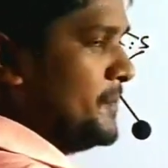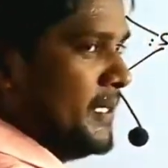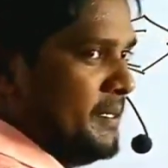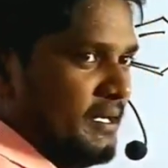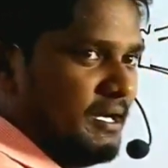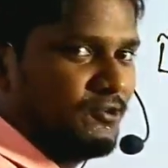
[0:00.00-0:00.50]
of
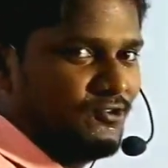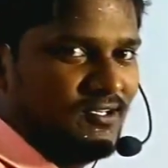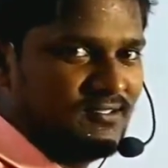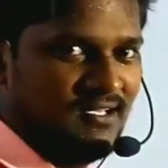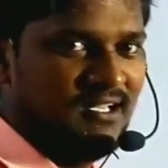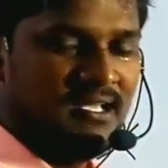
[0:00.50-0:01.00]
pi
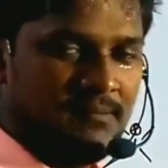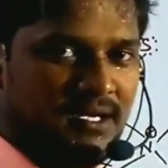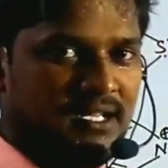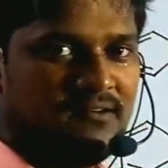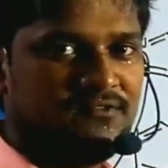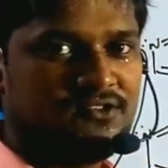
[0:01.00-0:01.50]
electrons.
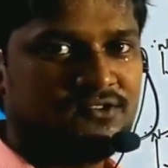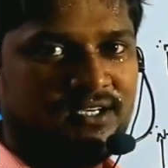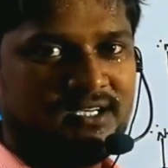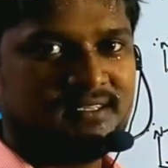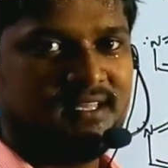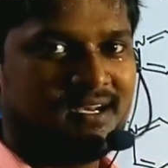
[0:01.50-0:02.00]
Many of the
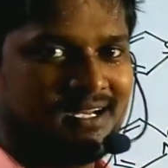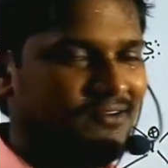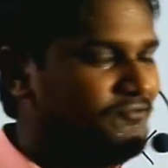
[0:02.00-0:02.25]
students, they are